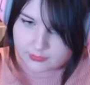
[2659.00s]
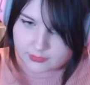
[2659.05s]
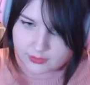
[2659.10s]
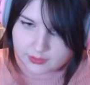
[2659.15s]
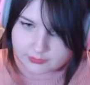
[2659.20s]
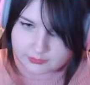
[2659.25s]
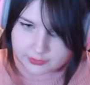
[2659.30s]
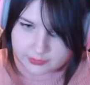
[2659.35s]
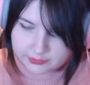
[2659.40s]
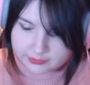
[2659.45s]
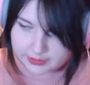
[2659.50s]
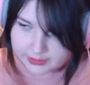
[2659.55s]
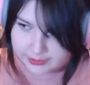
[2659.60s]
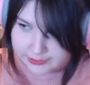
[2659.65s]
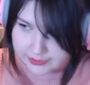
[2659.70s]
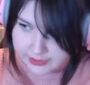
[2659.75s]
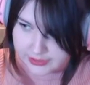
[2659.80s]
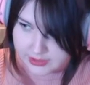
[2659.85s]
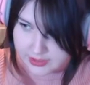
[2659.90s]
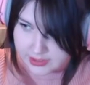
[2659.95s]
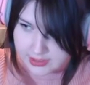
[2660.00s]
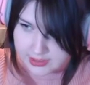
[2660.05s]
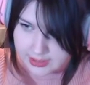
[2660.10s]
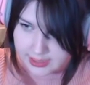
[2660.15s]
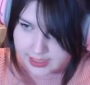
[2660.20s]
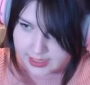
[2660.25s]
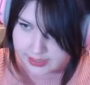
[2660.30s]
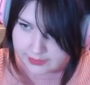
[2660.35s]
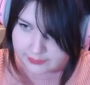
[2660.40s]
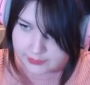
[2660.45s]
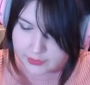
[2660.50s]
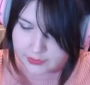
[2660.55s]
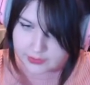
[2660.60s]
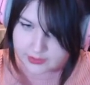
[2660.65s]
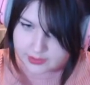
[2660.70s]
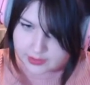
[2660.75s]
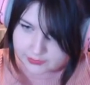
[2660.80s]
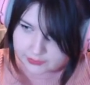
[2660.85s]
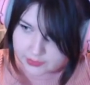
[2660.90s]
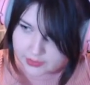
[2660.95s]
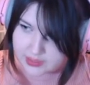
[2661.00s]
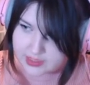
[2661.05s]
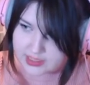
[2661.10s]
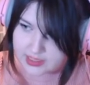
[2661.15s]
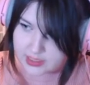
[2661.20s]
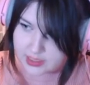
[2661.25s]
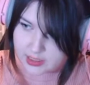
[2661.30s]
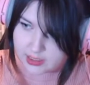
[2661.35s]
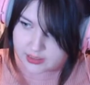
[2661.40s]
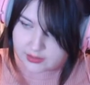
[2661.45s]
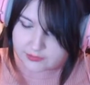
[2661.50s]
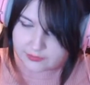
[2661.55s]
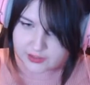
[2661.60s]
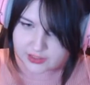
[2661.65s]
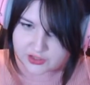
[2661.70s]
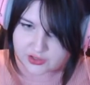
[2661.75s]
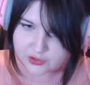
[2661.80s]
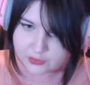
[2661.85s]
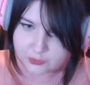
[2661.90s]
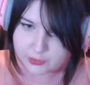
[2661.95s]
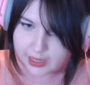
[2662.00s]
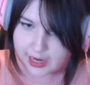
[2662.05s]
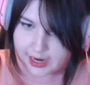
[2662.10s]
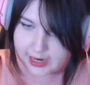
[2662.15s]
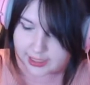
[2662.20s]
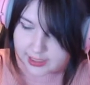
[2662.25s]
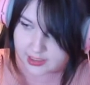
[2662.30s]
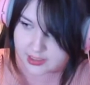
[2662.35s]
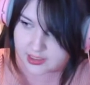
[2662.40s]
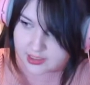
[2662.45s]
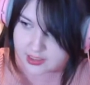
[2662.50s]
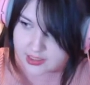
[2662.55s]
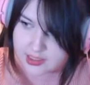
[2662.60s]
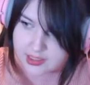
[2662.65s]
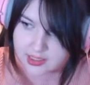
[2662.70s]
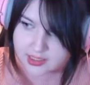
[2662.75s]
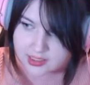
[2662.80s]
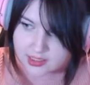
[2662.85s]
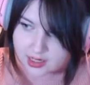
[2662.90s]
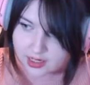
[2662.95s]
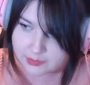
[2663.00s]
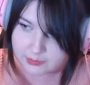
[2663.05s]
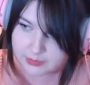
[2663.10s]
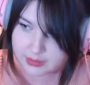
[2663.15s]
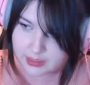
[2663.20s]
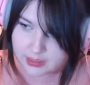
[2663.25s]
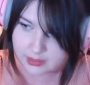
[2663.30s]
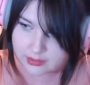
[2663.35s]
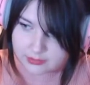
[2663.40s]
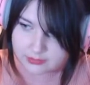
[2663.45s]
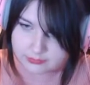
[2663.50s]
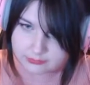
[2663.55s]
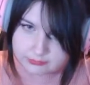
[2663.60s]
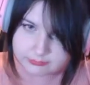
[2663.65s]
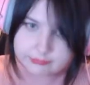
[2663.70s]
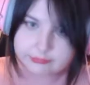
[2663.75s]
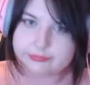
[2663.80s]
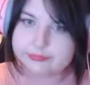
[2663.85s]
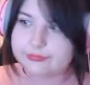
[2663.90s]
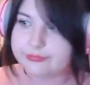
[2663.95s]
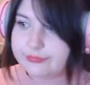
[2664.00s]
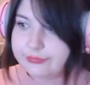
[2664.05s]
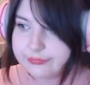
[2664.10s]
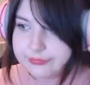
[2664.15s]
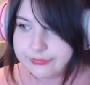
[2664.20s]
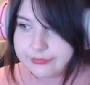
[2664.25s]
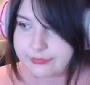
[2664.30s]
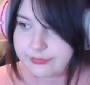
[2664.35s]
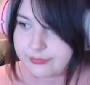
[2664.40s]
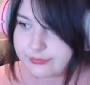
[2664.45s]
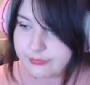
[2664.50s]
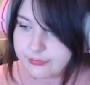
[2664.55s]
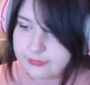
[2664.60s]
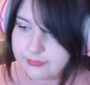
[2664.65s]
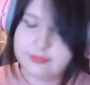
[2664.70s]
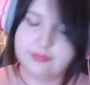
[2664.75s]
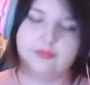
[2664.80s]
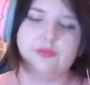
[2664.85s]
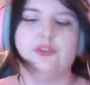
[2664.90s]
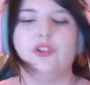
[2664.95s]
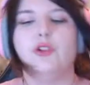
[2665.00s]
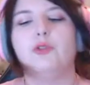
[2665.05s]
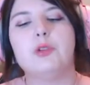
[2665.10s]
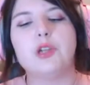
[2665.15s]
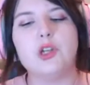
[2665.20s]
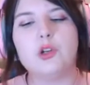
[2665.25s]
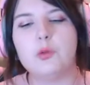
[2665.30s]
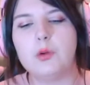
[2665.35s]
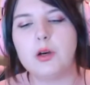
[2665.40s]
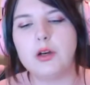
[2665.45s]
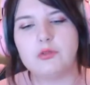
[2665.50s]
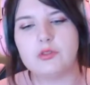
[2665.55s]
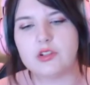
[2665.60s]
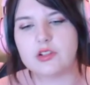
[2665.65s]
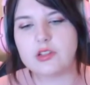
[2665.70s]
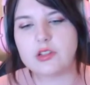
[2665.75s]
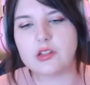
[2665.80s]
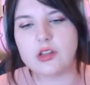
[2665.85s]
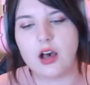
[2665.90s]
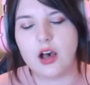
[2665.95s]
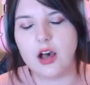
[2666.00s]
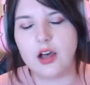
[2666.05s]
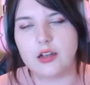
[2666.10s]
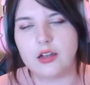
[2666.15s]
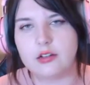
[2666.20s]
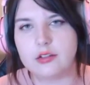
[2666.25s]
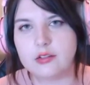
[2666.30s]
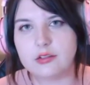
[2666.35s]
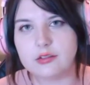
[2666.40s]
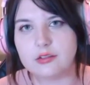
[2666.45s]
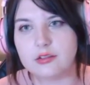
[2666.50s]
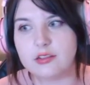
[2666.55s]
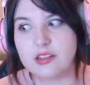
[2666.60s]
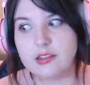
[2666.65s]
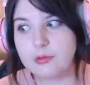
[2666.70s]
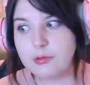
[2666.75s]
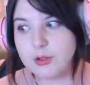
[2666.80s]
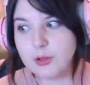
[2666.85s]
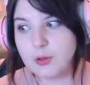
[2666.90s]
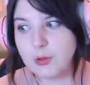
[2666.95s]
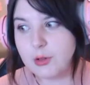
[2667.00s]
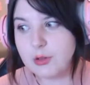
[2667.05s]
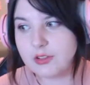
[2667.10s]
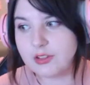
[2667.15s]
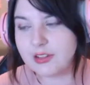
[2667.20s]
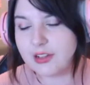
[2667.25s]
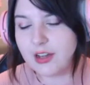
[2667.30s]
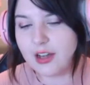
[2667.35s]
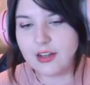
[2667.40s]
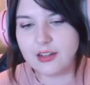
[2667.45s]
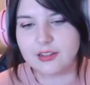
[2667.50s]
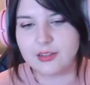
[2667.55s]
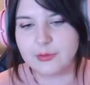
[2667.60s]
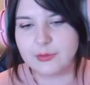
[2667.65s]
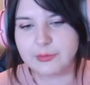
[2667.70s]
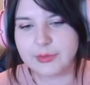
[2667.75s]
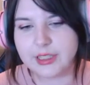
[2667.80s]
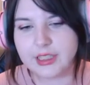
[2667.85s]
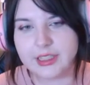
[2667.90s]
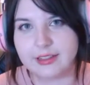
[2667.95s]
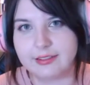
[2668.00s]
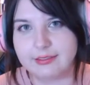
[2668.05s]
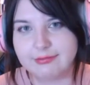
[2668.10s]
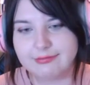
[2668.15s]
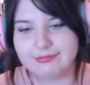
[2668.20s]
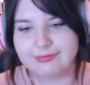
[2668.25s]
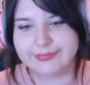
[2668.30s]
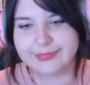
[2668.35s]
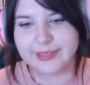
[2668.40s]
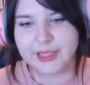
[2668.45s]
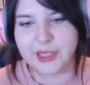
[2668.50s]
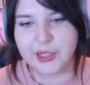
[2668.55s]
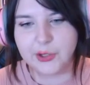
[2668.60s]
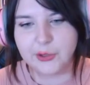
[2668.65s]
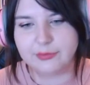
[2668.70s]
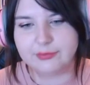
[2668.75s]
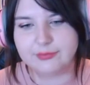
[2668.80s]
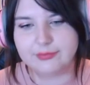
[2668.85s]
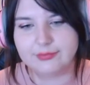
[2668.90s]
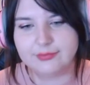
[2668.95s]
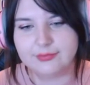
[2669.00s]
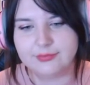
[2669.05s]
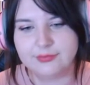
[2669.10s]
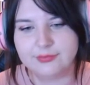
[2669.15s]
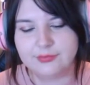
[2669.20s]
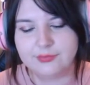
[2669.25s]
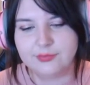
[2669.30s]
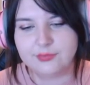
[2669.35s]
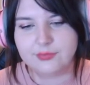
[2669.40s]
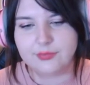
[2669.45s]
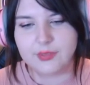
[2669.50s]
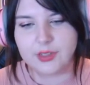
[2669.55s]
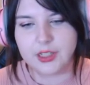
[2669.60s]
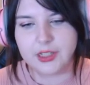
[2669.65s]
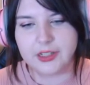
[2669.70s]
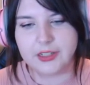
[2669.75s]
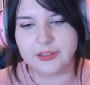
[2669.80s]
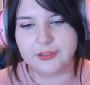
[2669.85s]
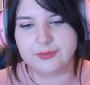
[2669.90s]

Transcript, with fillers: For real. It's just like have you have you seen fictional characters? I mean the real world just can't. The real world just can't compete. You know. You know.